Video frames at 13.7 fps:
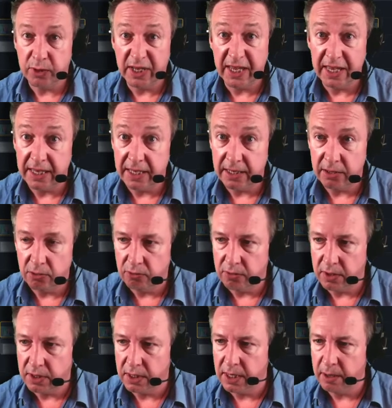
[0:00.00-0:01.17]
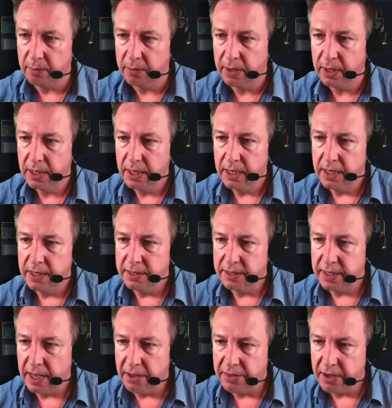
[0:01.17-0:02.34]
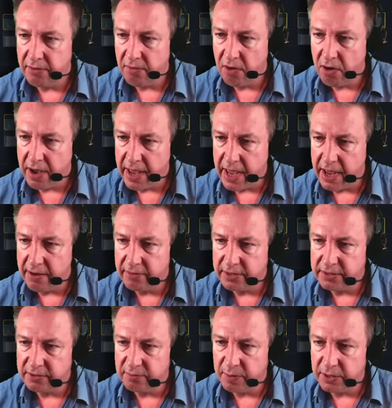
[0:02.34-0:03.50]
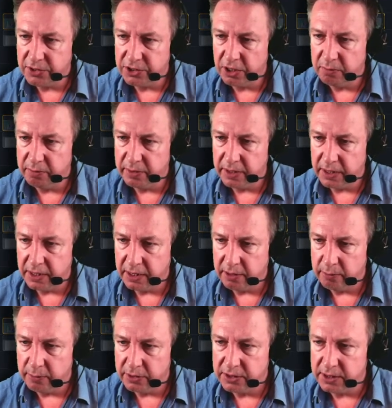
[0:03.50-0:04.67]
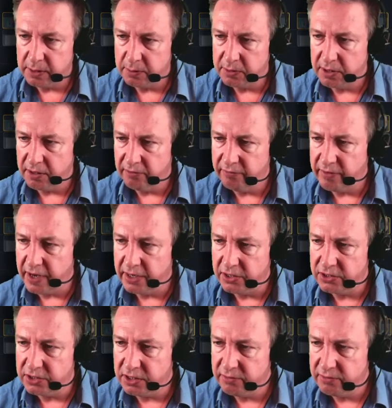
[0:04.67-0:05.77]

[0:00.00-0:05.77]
key or a clip. Now there are areas of my jumper here which seem to have vanished,